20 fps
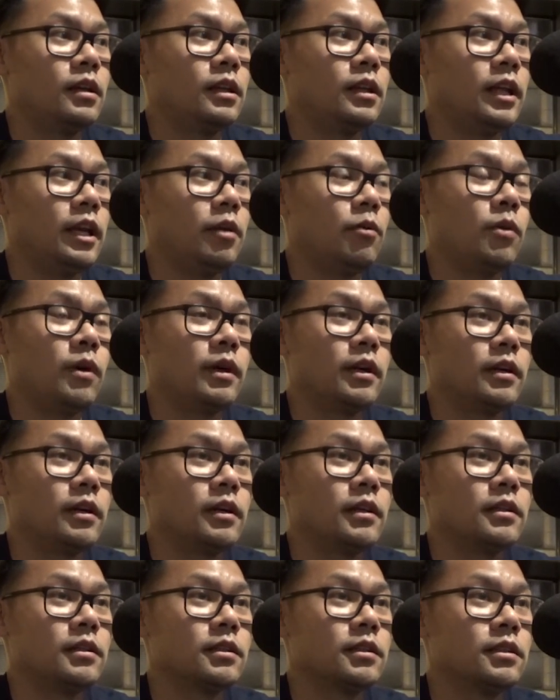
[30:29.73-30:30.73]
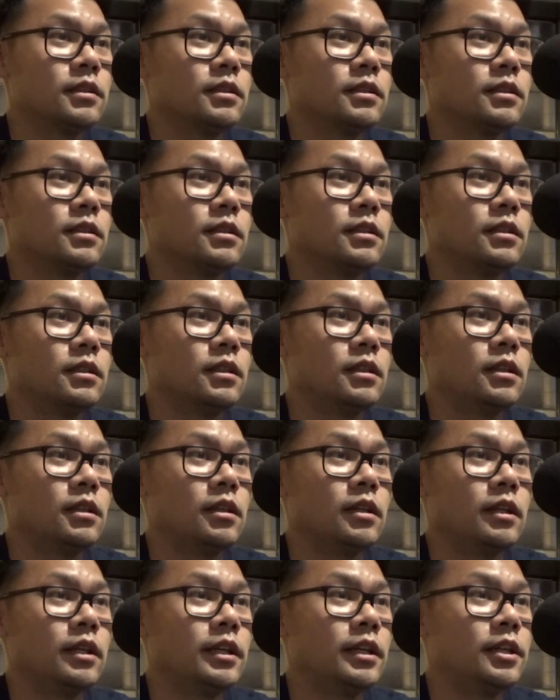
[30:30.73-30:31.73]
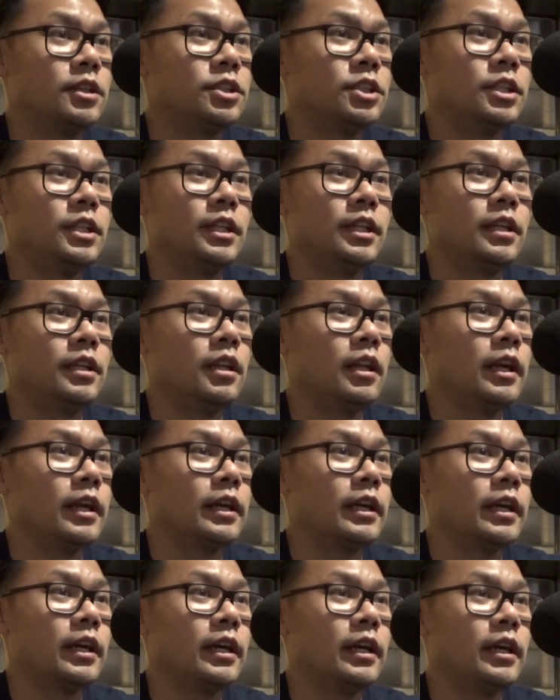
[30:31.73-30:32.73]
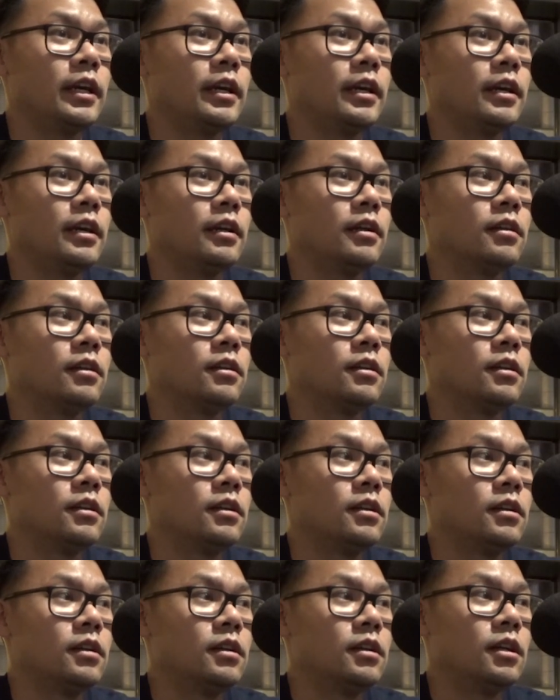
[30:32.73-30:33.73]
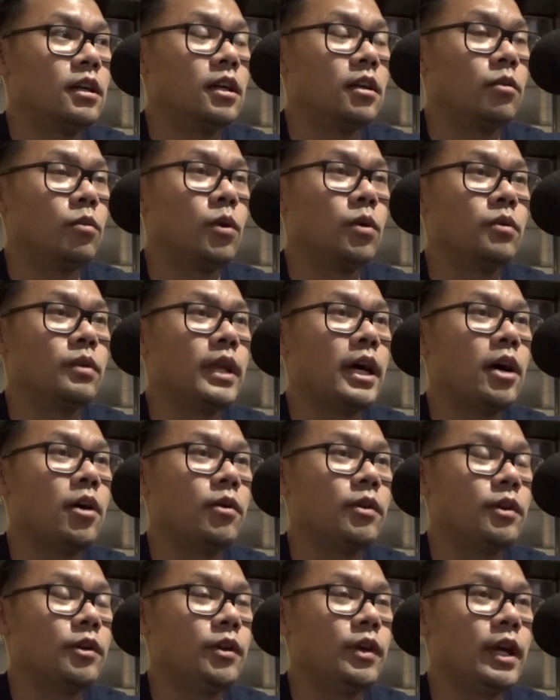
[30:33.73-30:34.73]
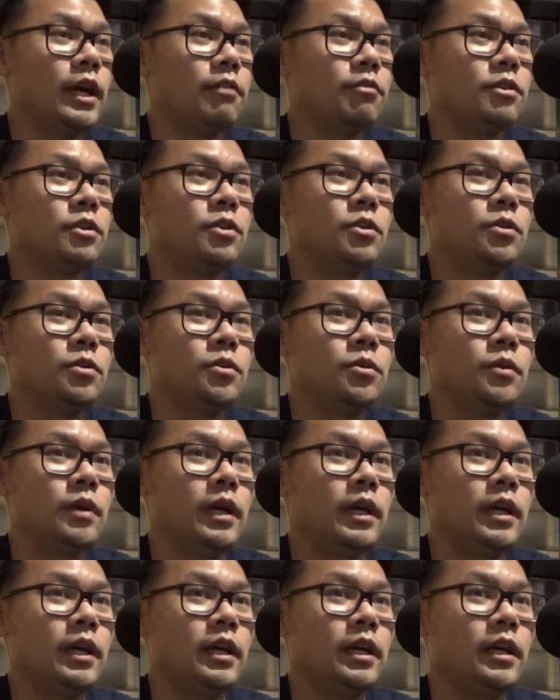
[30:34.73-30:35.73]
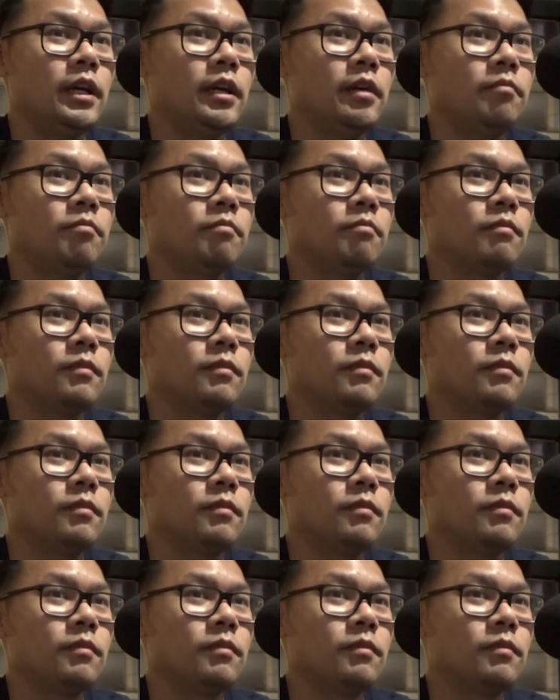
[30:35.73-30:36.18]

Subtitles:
They wanted her, and she did like now you have to do a